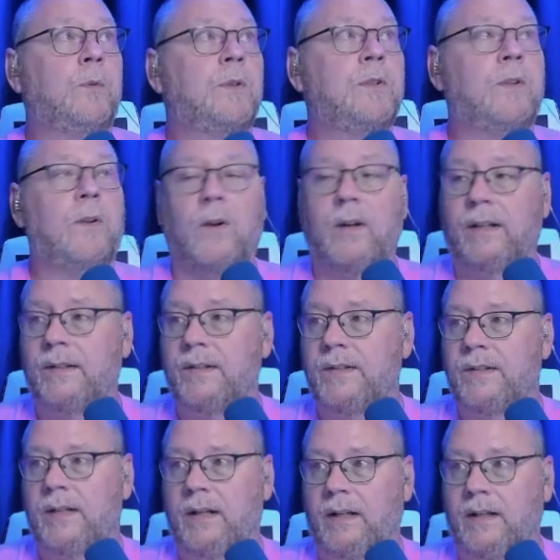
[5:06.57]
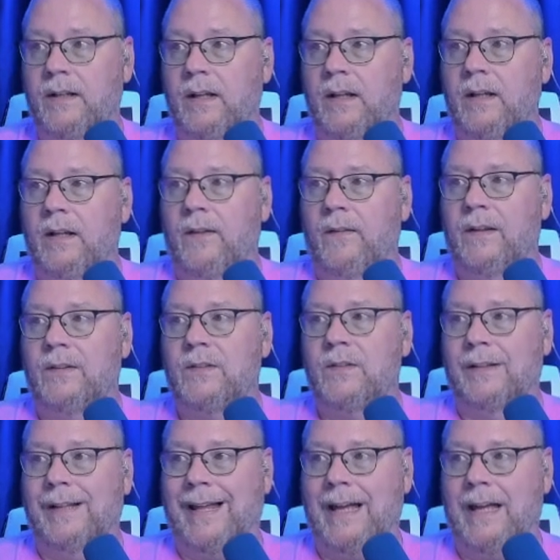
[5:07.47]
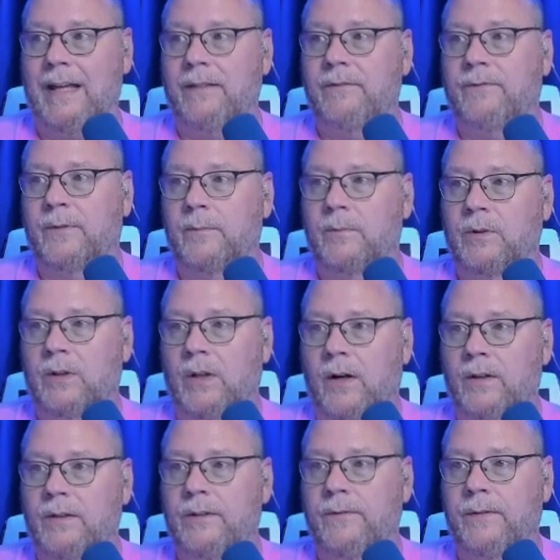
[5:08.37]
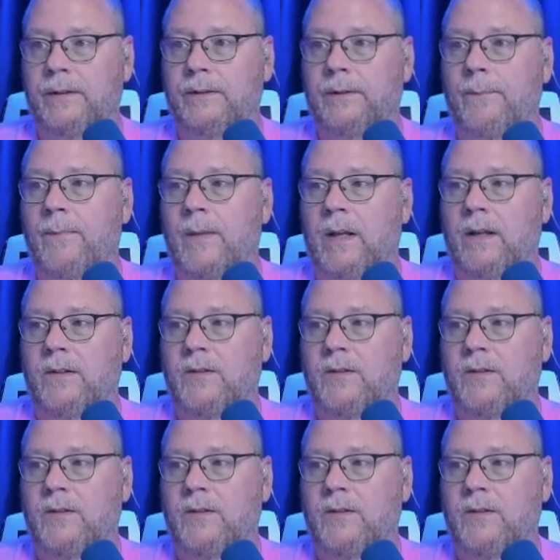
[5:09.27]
We're starting to see this line from Clarksville